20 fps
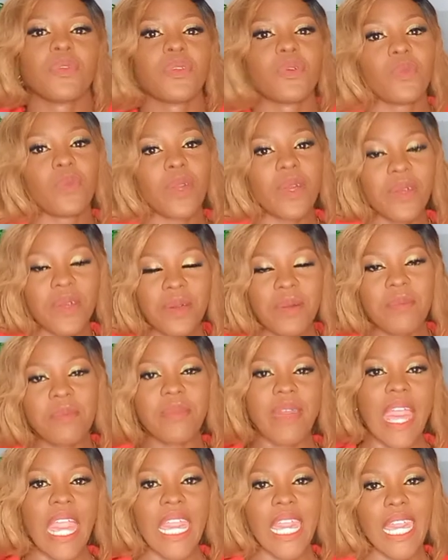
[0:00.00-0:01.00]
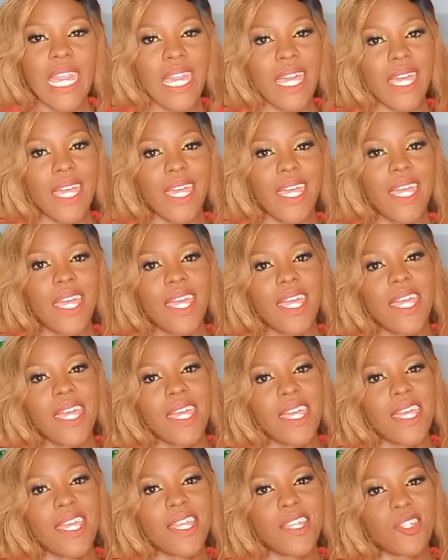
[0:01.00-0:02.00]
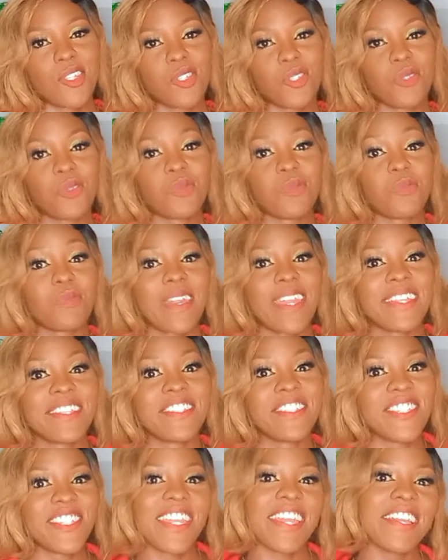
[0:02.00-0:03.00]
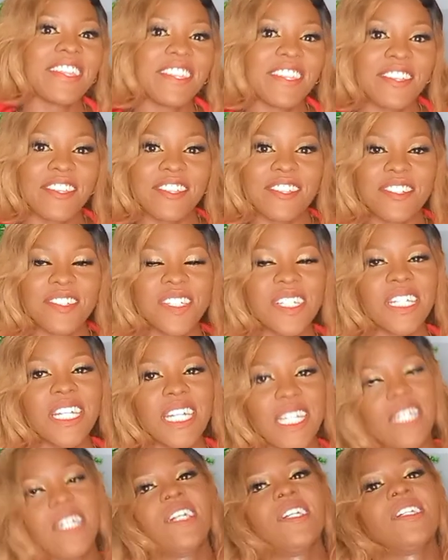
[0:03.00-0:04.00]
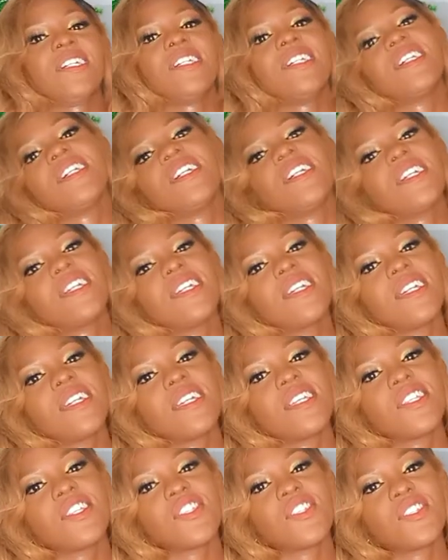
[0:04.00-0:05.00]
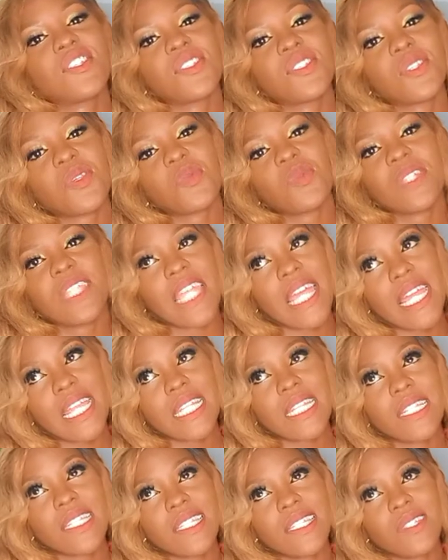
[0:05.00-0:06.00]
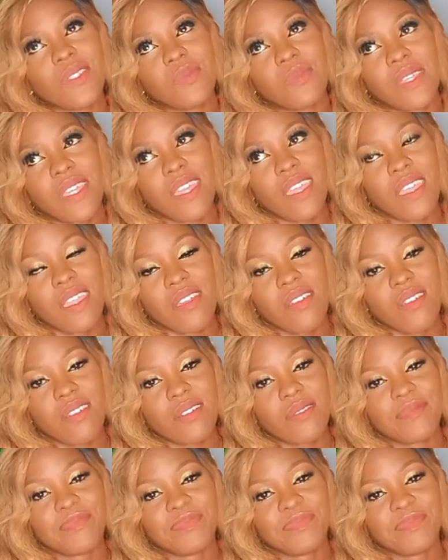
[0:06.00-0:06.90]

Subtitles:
you're welcome back to my channel. So glad to be here.